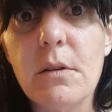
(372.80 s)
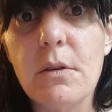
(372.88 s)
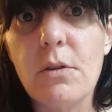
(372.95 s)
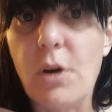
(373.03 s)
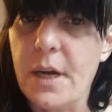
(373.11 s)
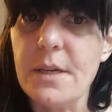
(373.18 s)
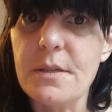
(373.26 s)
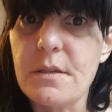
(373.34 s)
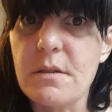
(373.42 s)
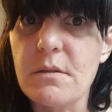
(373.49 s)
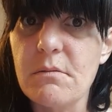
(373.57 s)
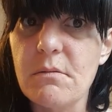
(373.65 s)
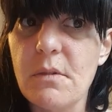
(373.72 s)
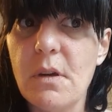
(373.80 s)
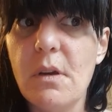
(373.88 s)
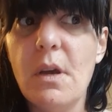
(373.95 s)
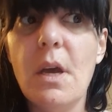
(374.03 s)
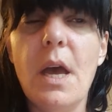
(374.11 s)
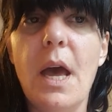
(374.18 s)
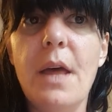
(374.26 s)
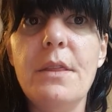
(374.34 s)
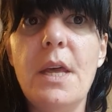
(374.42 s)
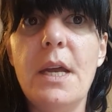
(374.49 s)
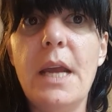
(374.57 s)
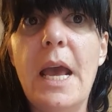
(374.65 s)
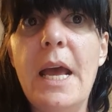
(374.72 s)
Christ. And
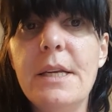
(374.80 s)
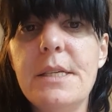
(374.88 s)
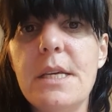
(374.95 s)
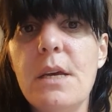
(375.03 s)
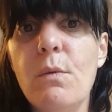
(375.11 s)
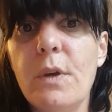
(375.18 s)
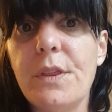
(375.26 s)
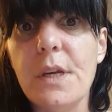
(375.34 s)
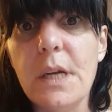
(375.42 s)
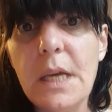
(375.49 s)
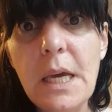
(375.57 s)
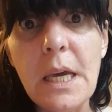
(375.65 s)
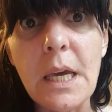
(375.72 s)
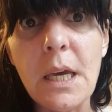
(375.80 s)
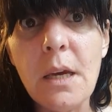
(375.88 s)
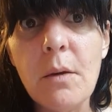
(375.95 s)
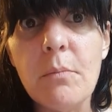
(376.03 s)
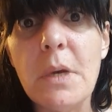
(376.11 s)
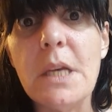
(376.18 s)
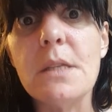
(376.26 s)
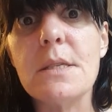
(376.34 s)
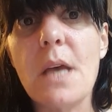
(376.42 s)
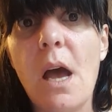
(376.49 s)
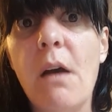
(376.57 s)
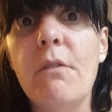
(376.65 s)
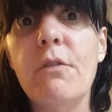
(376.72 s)
then anti with an E means
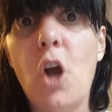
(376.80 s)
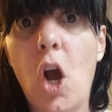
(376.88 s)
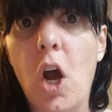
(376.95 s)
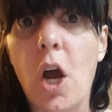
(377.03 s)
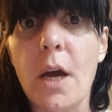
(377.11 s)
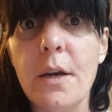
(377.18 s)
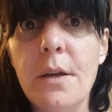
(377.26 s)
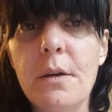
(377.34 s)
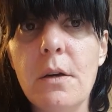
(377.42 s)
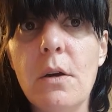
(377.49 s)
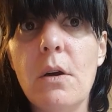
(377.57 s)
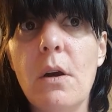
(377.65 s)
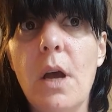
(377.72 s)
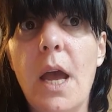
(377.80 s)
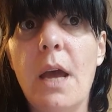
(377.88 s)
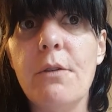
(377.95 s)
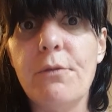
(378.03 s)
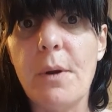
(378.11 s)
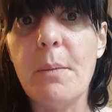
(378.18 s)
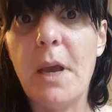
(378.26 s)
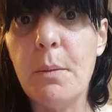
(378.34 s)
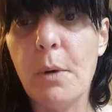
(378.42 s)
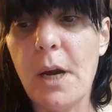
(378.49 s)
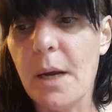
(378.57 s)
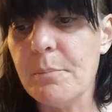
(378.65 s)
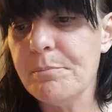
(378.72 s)
of God and from
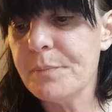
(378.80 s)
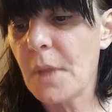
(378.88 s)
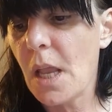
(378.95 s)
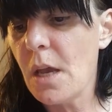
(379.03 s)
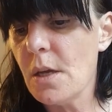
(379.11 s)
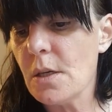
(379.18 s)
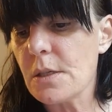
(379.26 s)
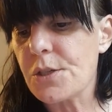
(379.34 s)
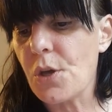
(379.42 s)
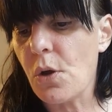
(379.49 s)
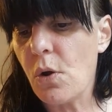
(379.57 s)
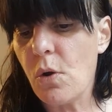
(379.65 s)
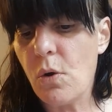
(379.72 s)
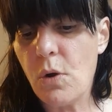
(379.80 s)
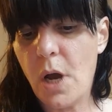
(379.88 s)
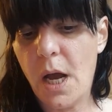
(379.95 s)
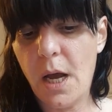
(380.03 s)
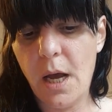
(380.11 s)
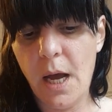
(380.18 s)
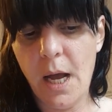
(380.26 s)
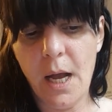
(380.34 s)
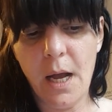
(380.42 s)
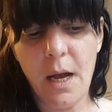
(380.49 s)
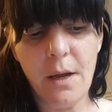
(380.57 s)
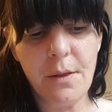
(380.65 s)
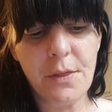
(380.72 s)
Abraham. So
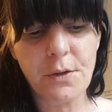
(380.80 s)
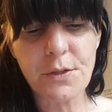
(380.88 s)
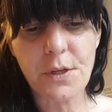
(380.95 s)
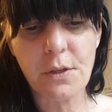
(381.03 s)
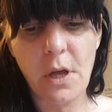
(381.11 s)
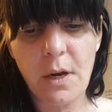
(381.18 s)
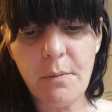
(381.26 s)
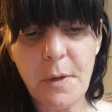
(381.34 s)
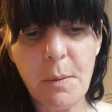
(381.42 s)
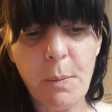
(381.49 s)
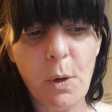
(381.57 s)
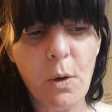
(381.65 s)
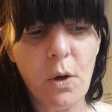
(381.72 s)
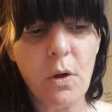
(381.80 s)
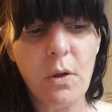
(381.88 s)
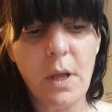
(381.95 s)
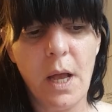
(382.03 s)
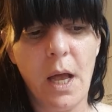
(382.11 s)
there's a lot of people